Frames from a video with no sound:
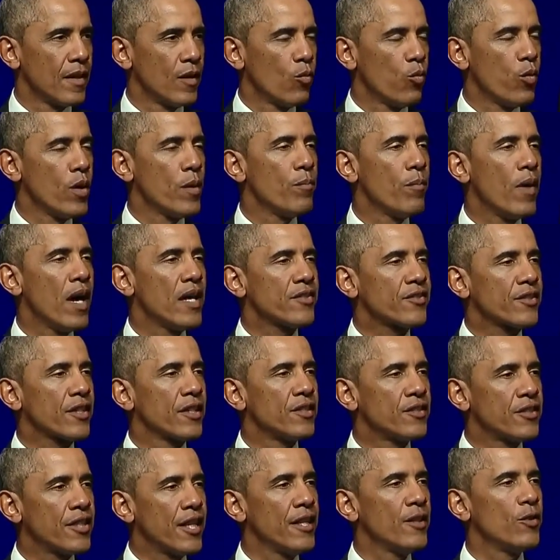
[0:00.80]
We must
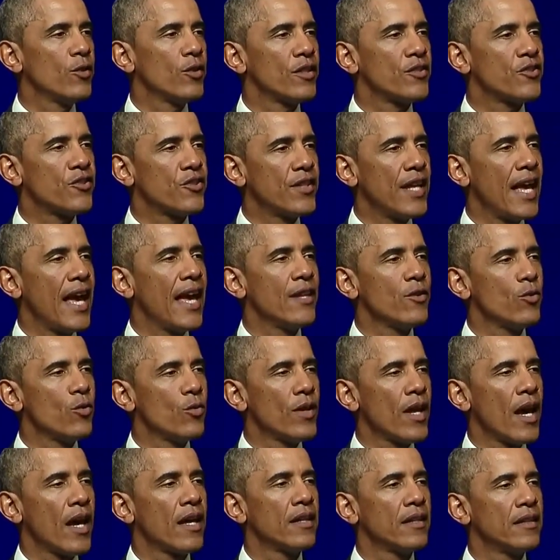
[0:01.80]
continue to stand
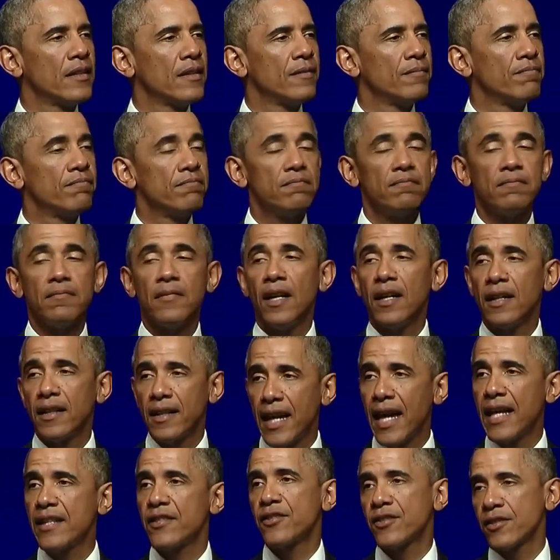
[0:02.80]
united
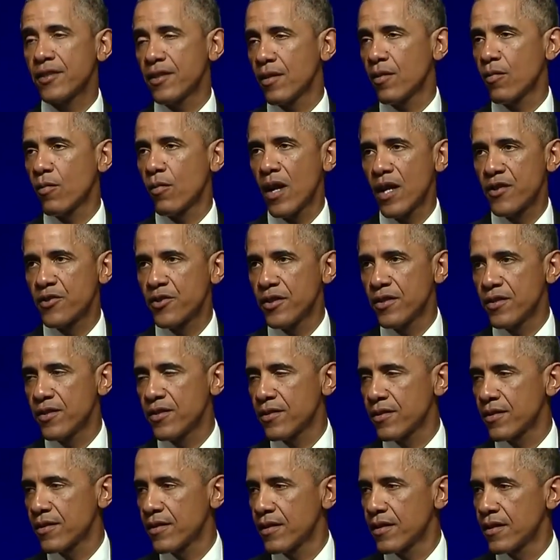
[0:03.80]
against
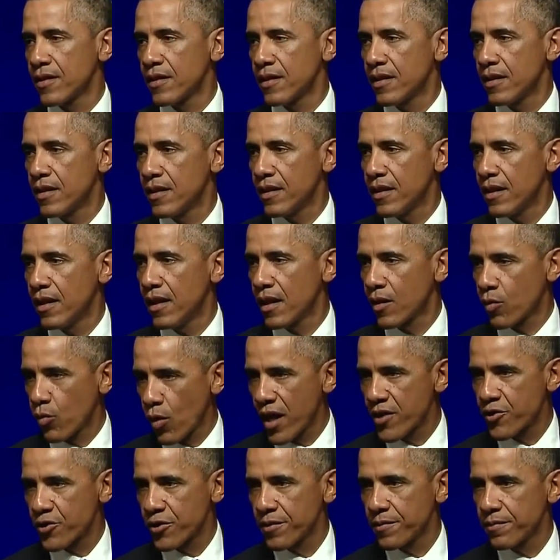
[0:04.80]
Russia's
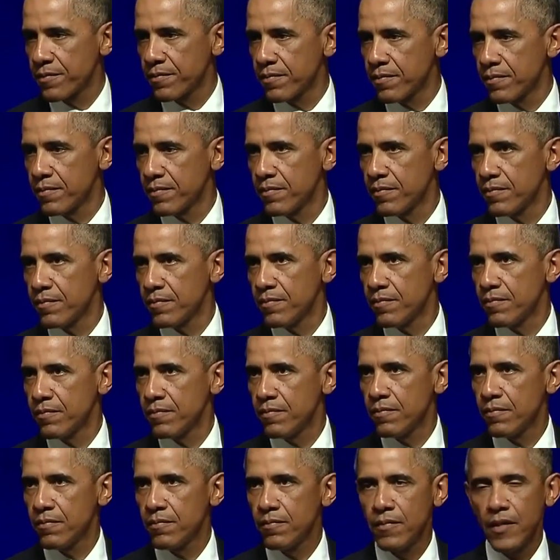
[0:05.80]
aggression
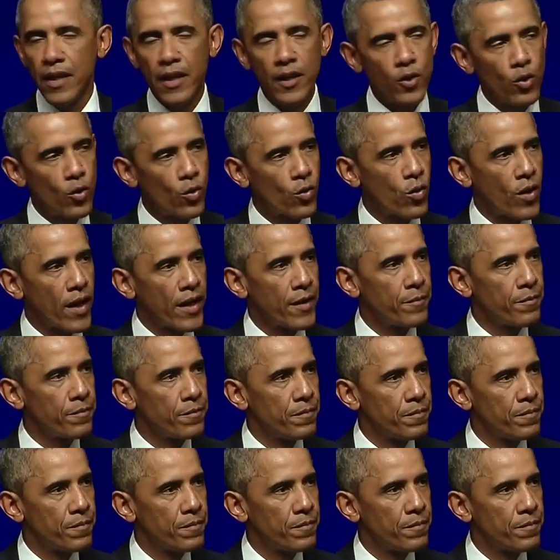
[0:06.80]
in Ukraine.